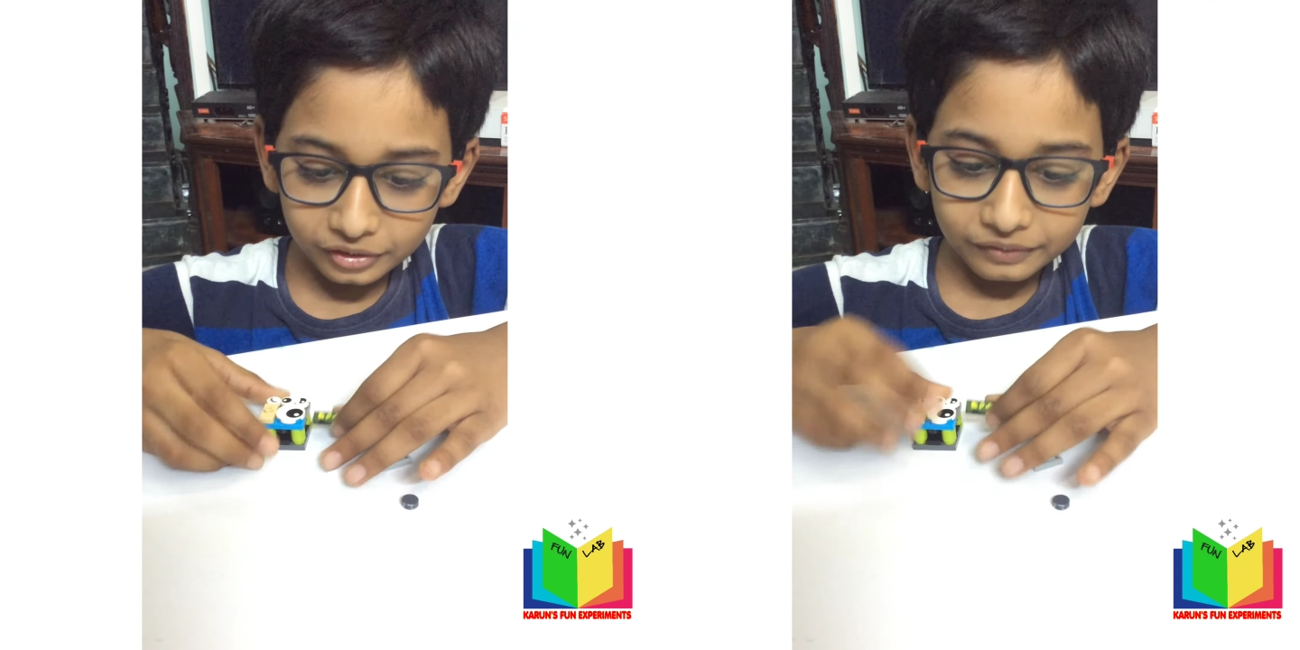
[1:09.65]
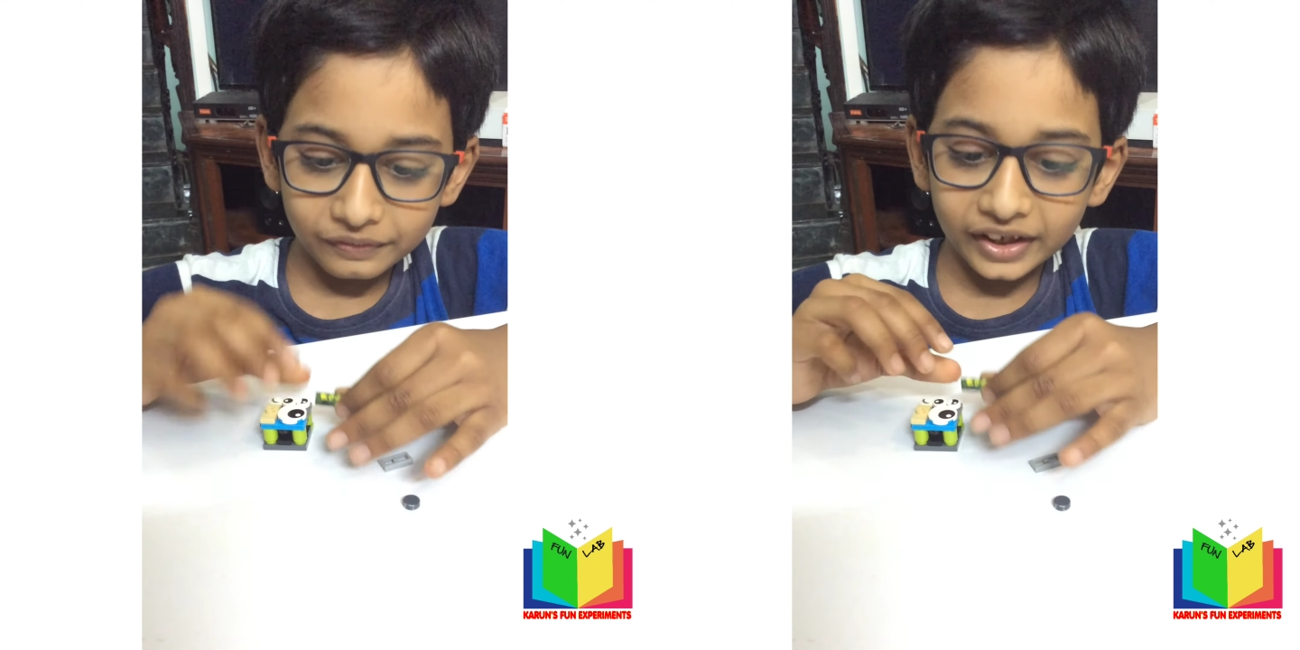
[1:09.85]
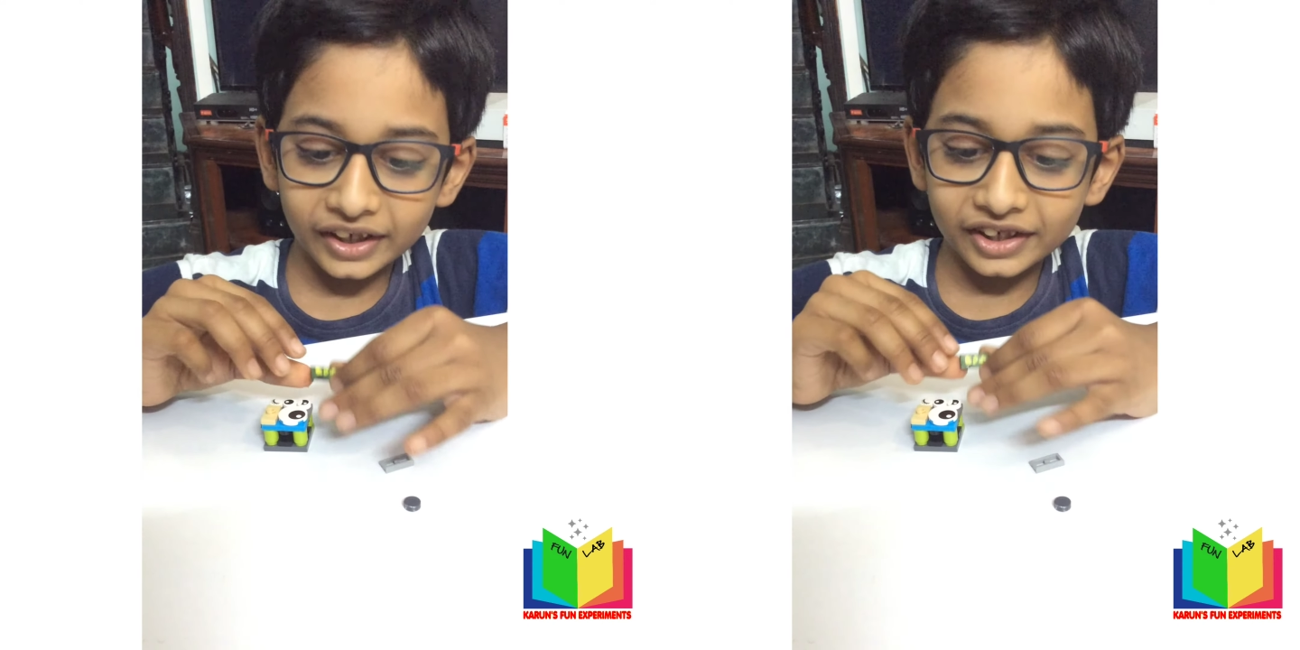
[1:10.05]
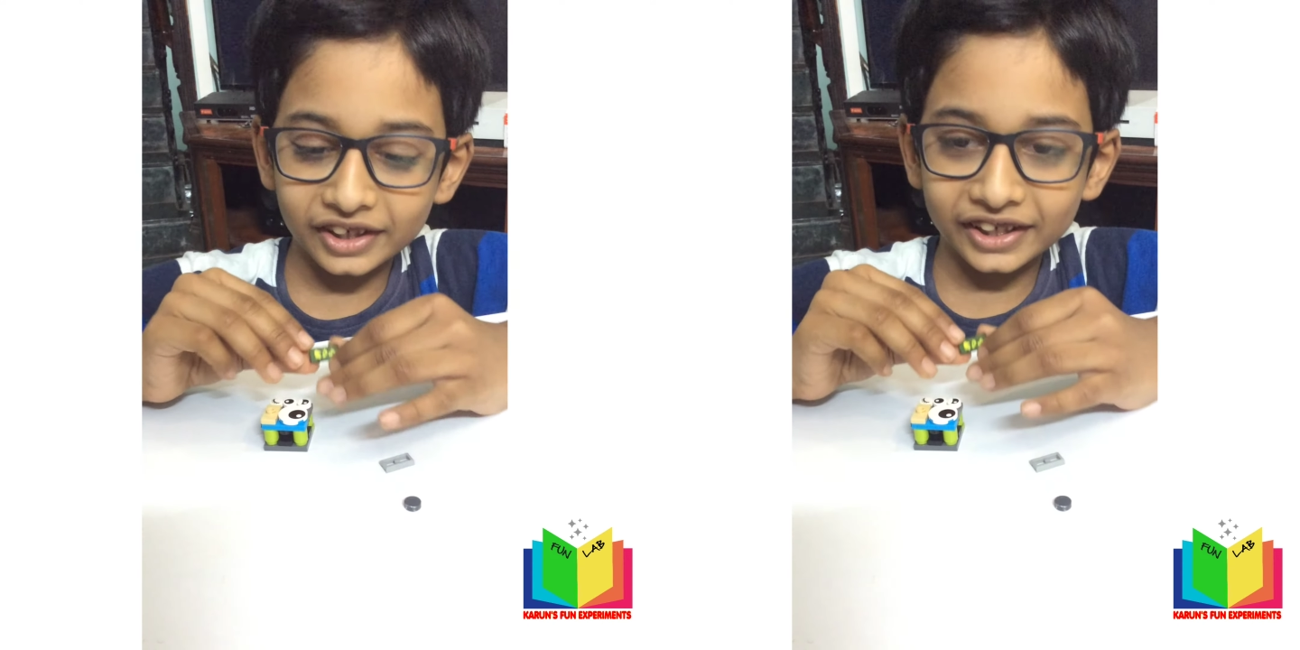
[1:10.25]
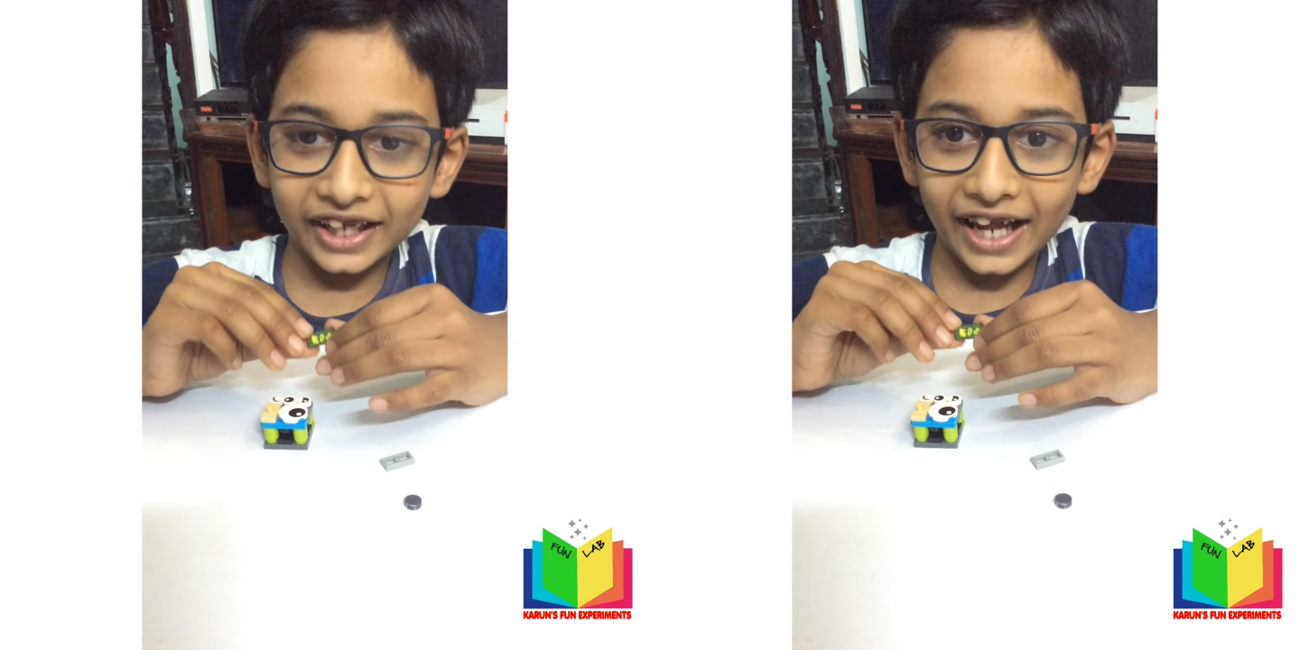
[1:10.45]
500
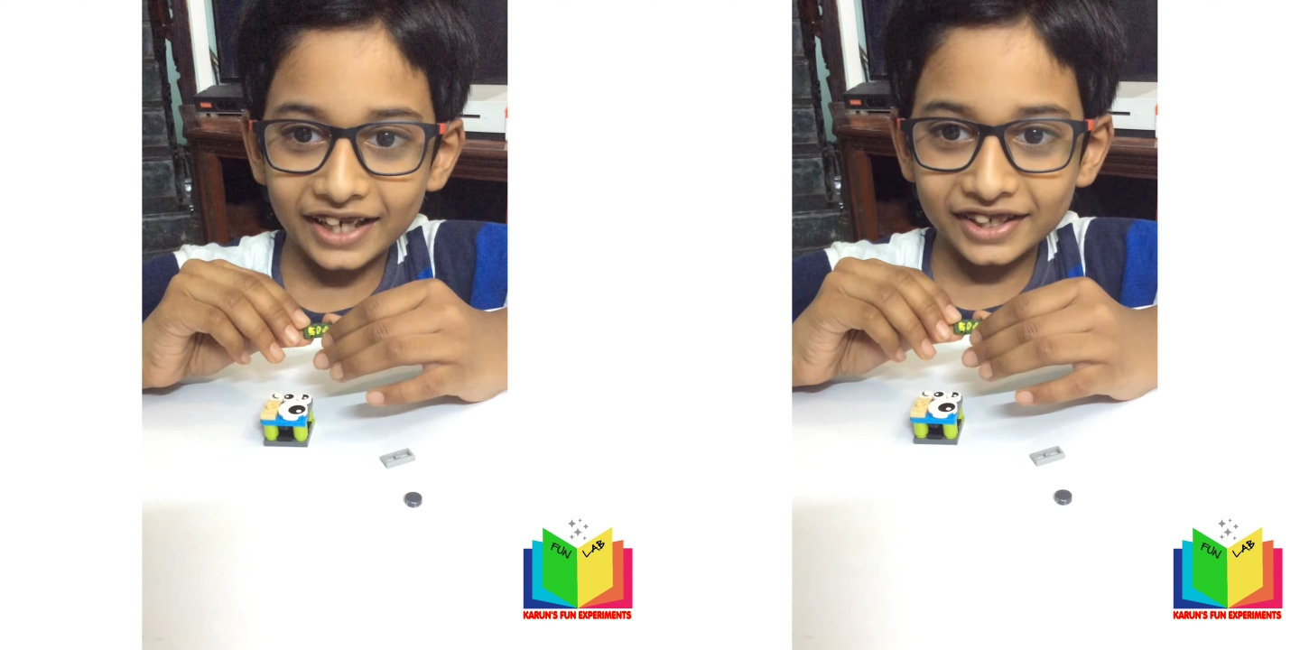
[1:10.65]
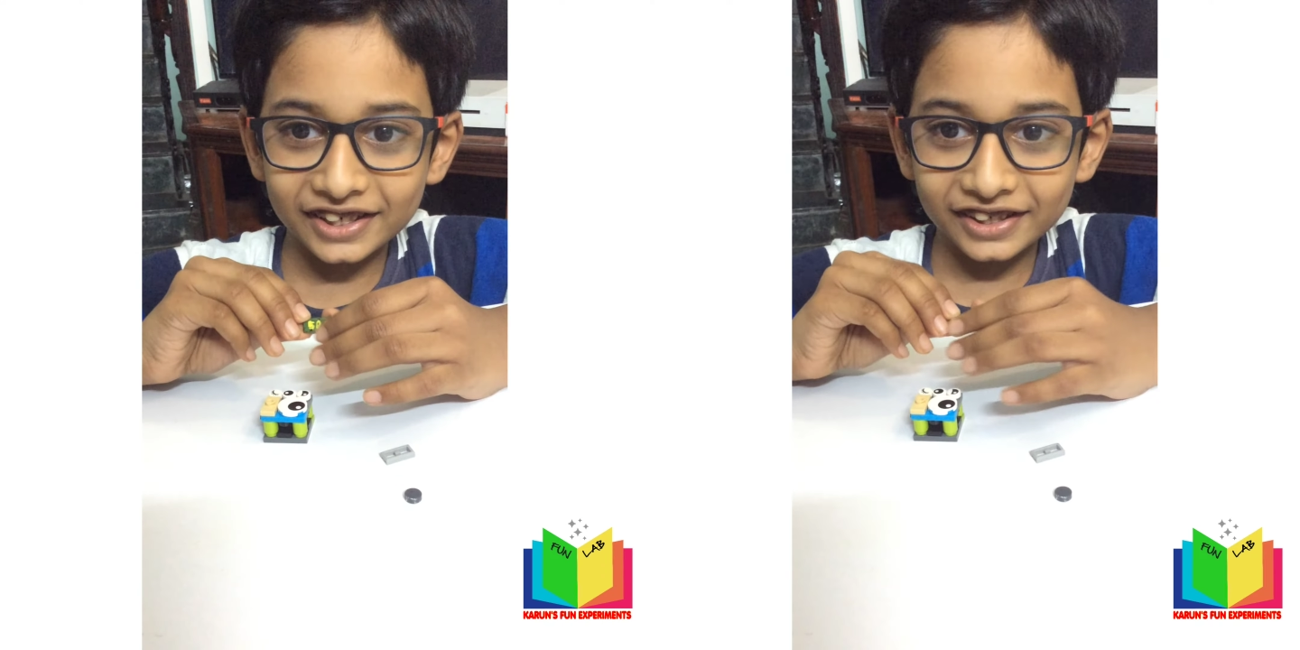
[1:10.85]
cash.